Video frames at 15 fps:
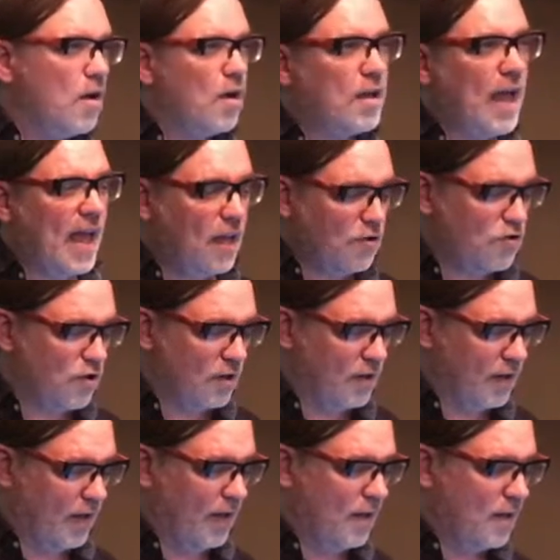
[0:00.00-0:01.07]

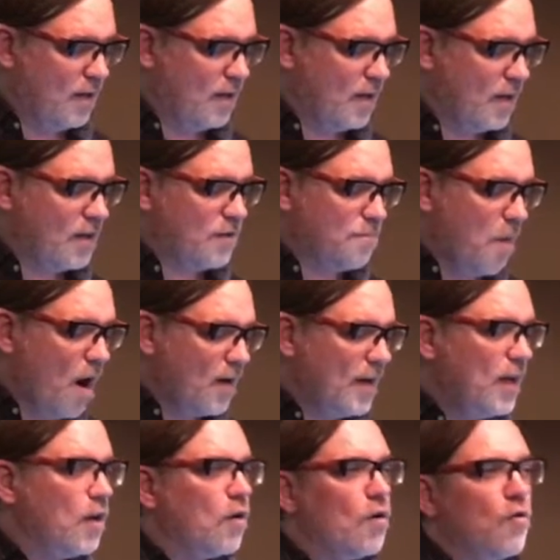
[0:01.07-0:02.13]
Occasionally, his
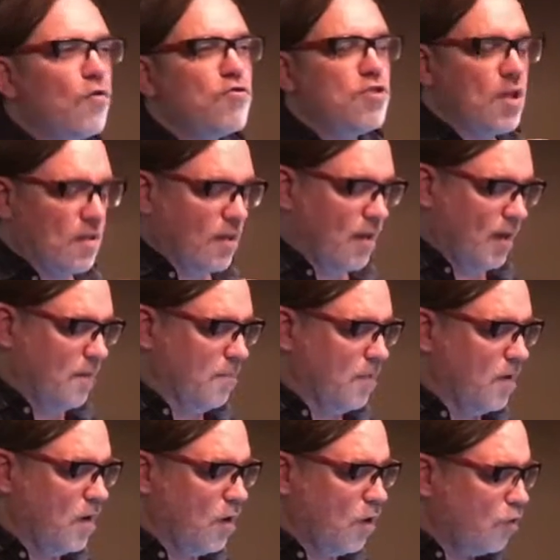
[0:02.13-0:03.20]
body urges him
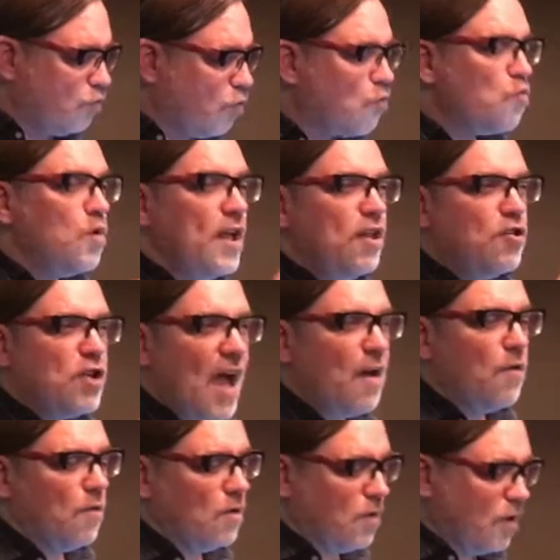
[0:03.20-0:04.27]
to reach
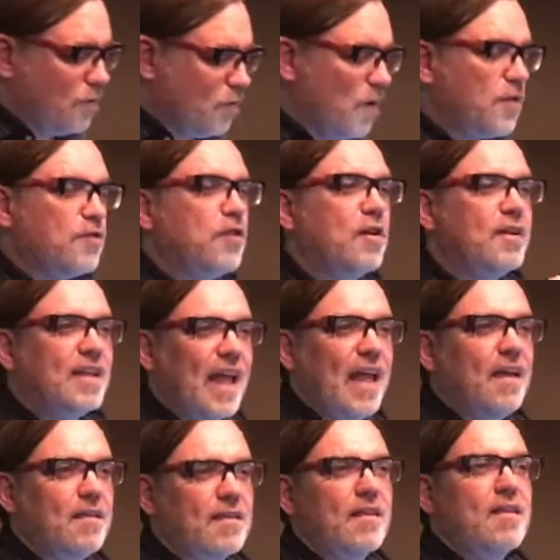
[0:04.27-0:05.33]
out so as to
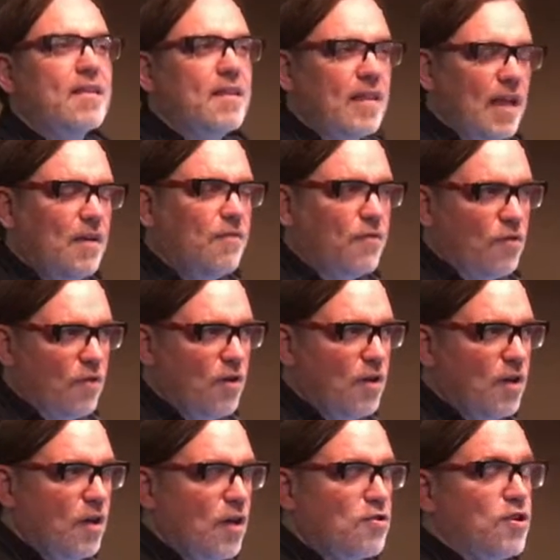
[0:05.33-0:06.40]
taste and savor
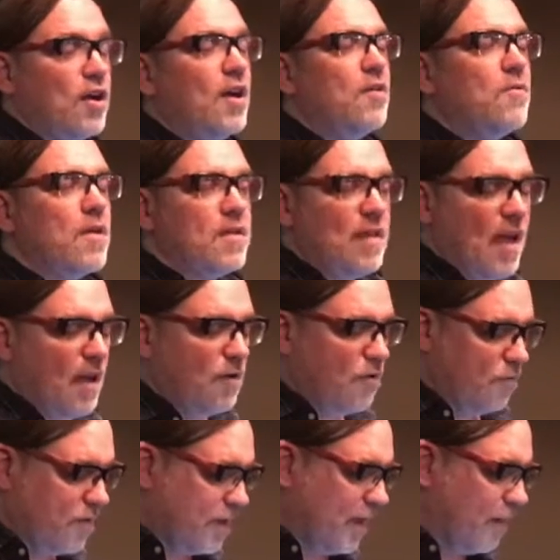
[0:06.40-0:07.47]
Scheherazade
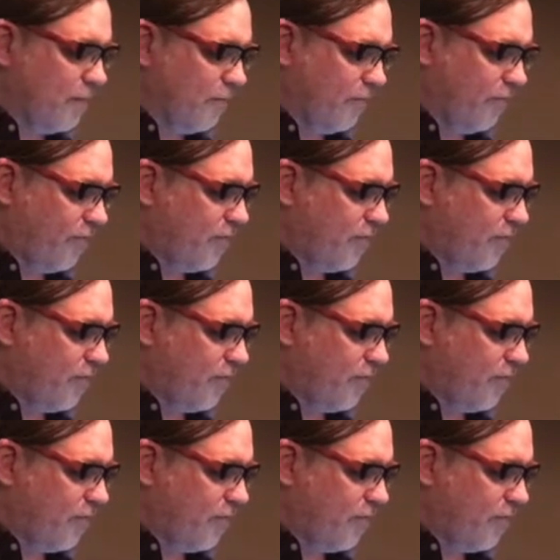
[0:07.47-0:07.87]
herself.